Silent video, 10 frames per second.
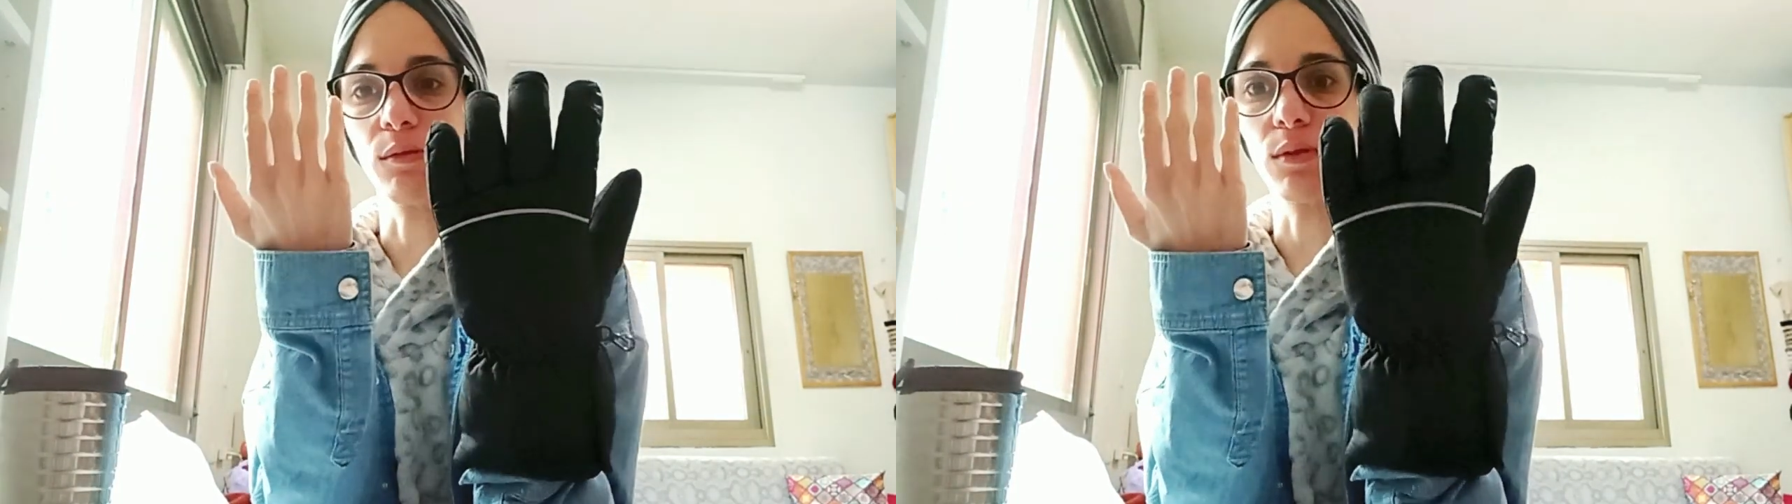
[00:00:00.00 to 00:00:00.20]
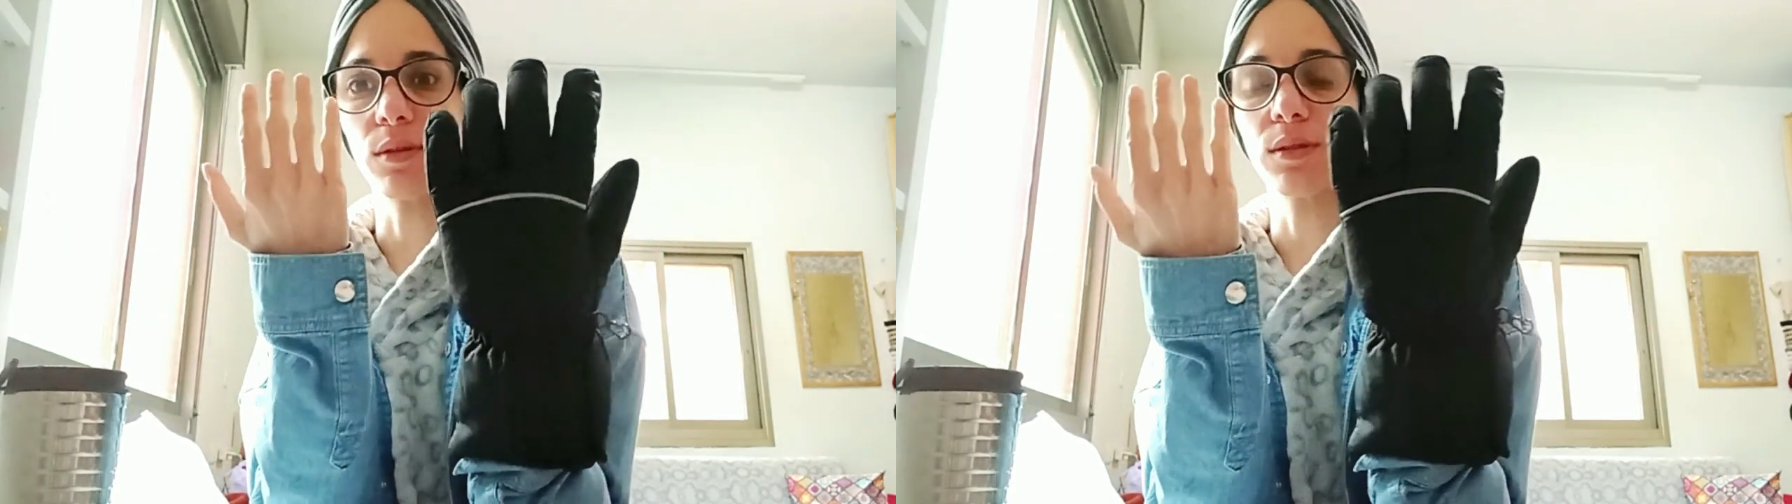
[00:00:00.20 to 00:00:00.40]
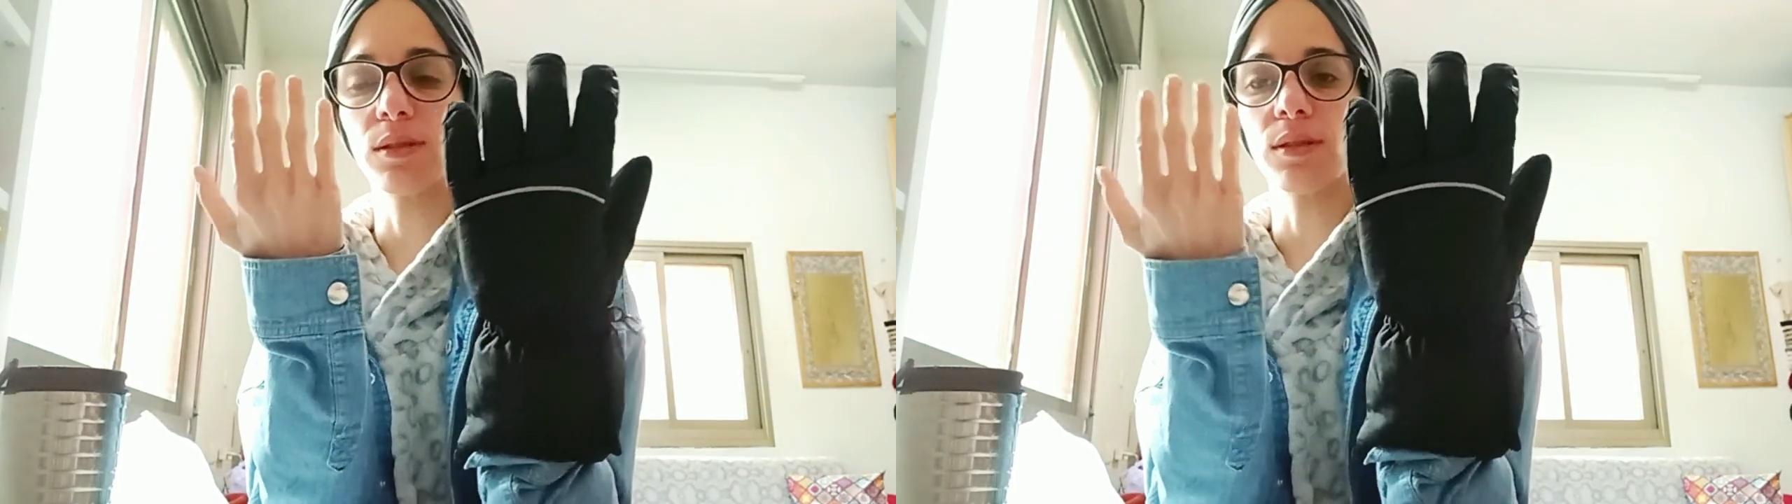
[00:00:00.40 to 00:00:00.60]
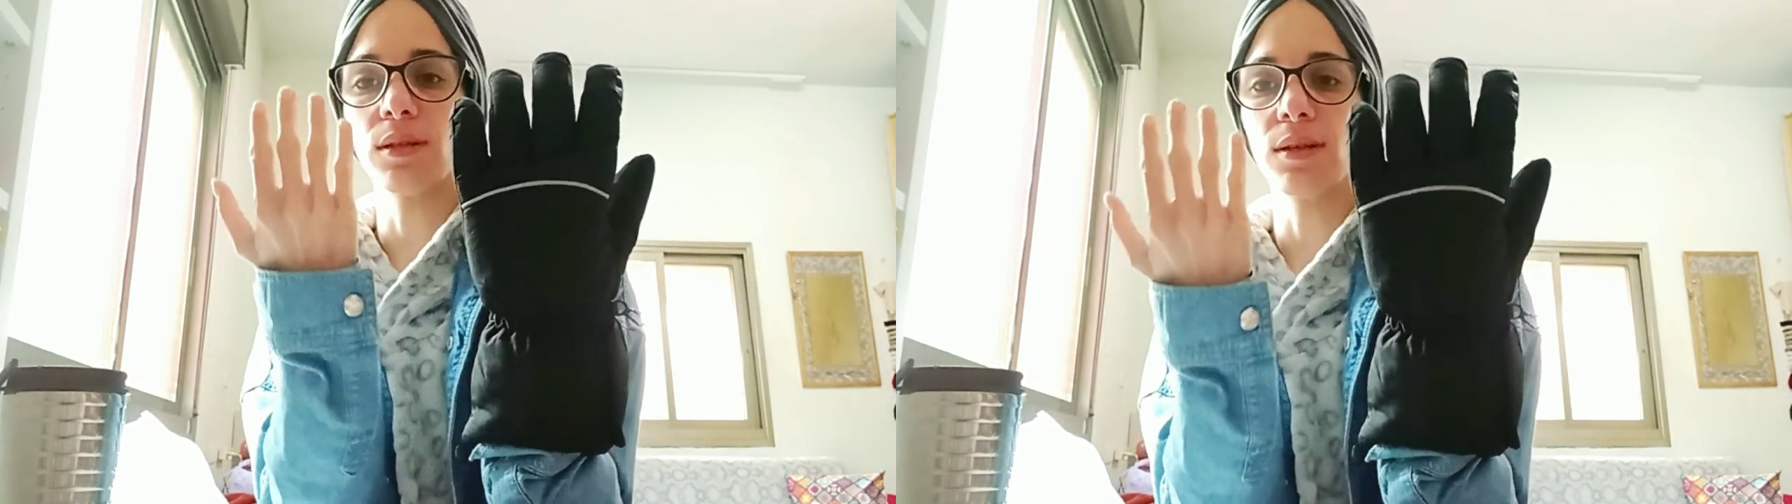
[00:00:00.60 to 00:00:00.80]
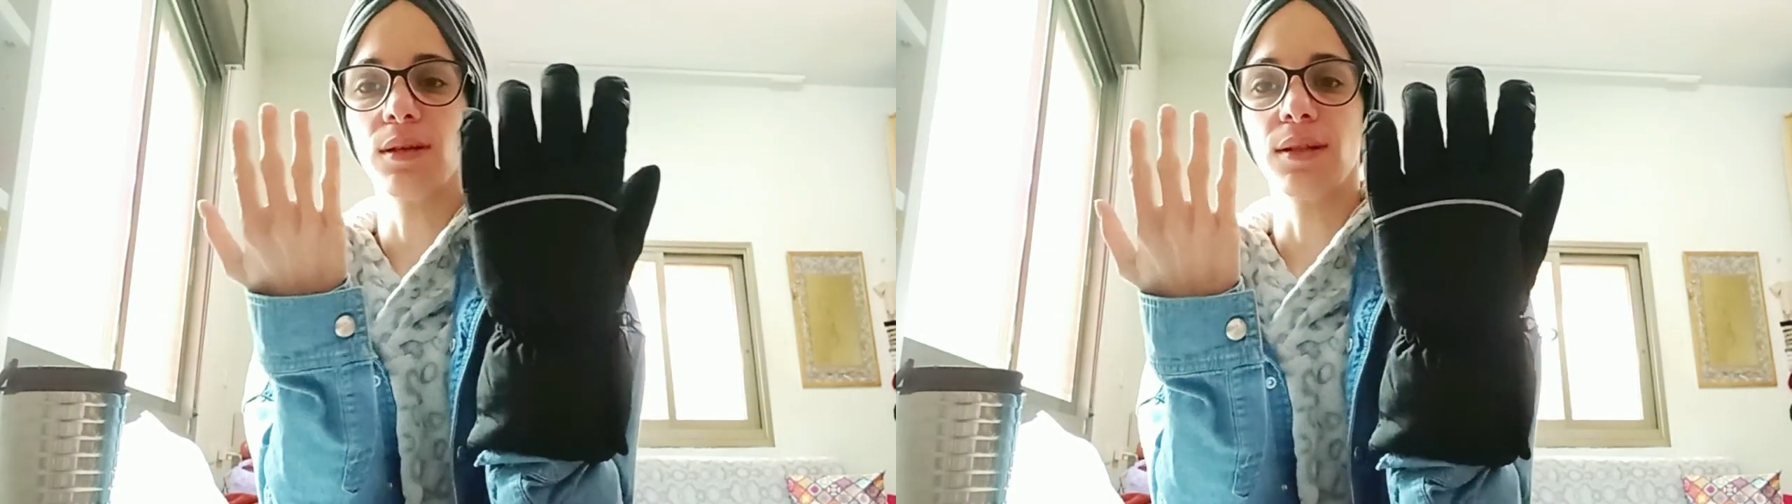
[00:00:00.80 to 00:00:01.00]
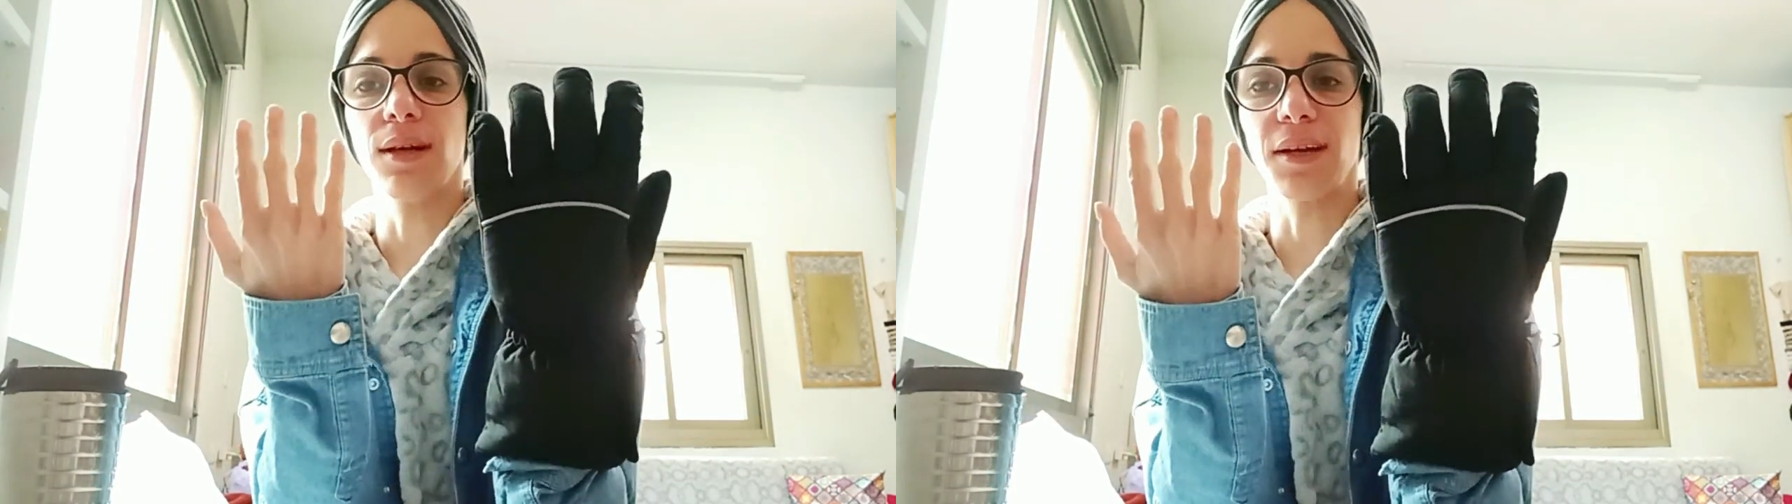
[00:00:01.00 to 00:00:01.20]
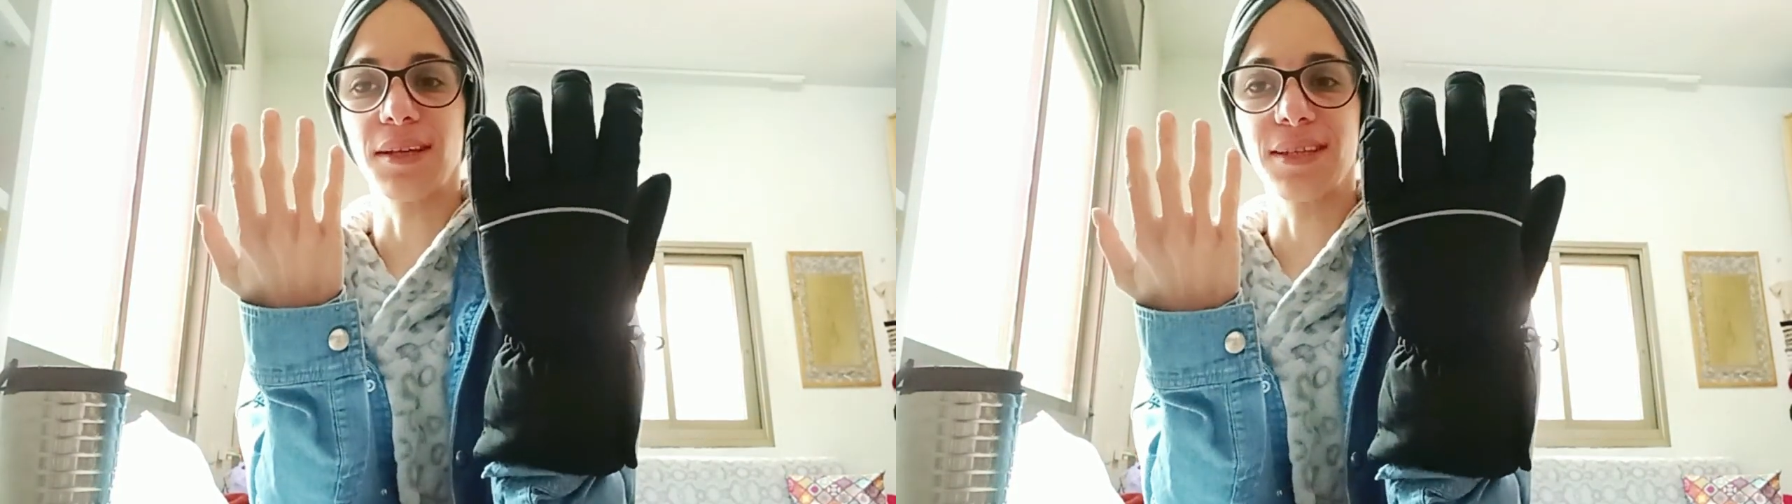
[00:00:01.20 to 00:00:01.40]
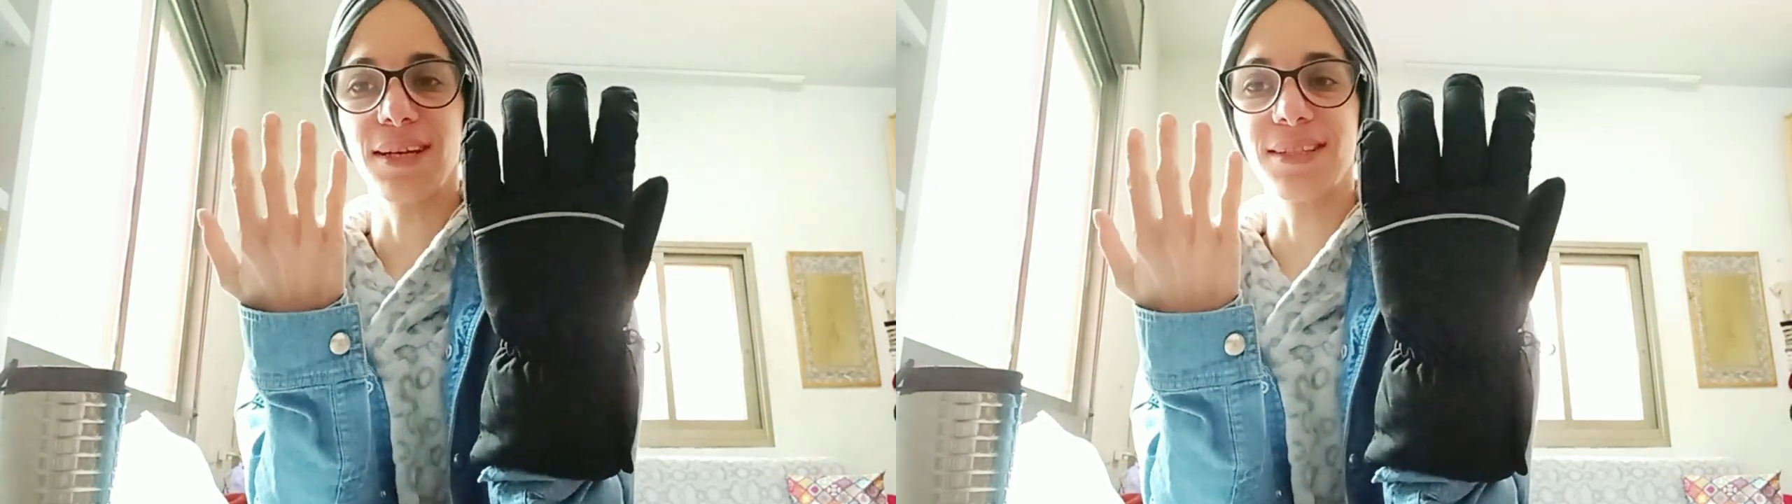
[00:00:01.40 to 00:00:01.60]
looks
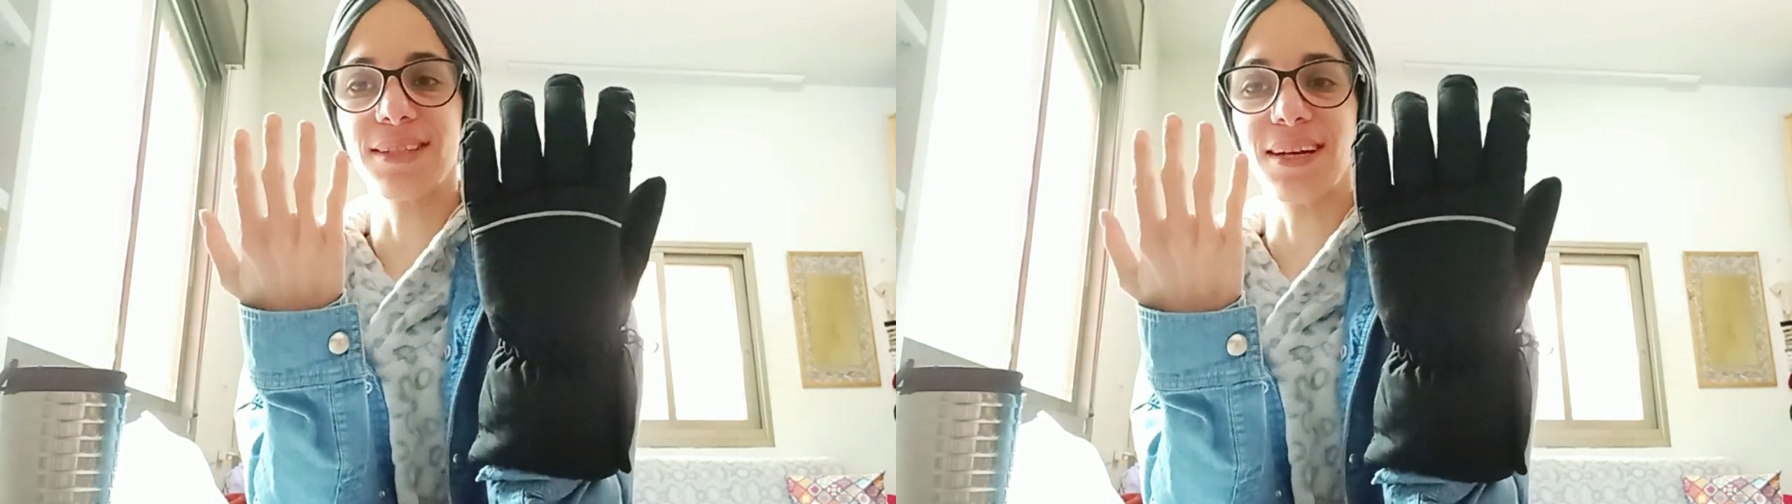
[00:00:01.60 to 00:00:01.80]
like 10